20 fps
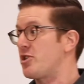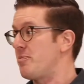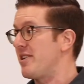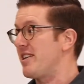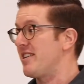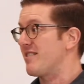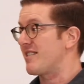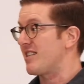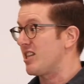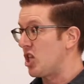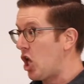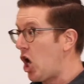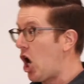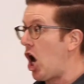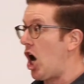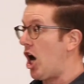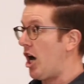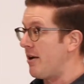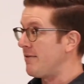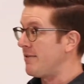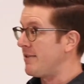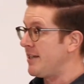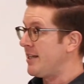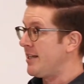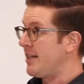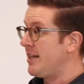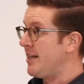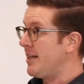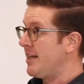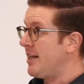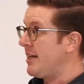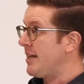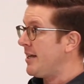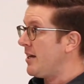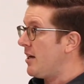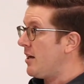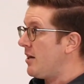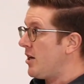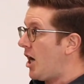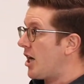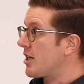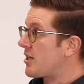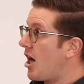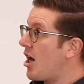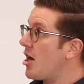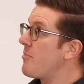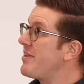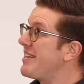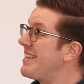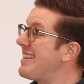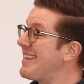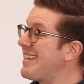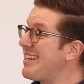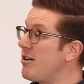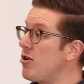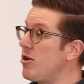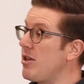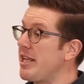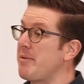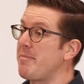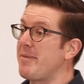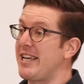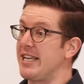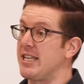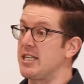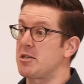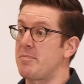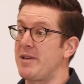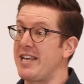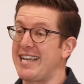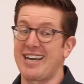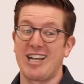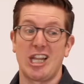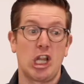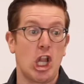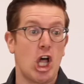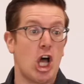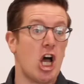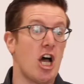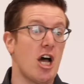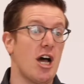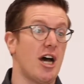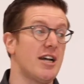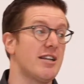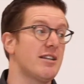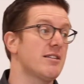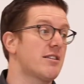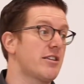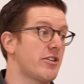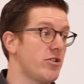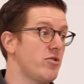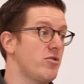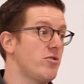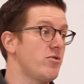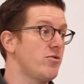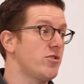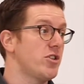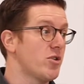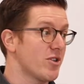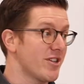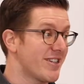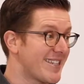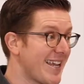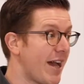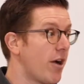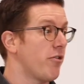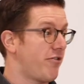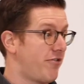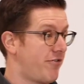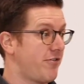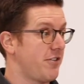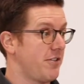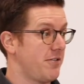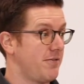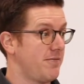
means law. Autonomy literally means being a law unto yourself.